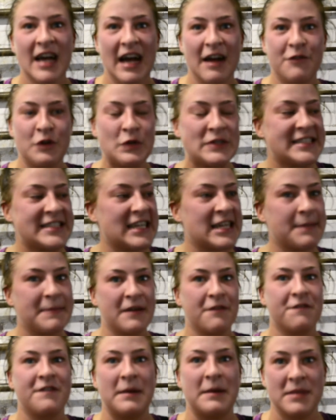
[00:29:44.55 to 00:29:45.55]
Everyone's like a
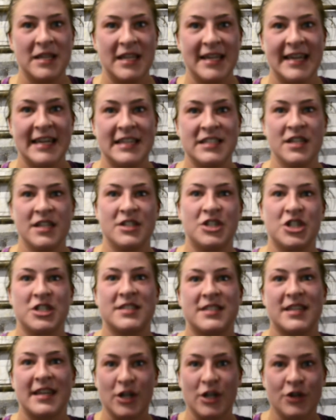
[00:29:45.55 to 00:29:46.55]
big family, and you yep.
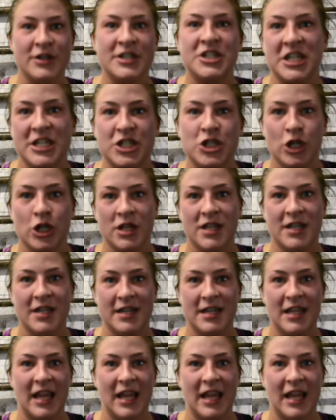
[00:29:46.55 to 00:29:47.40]
just encourage each other.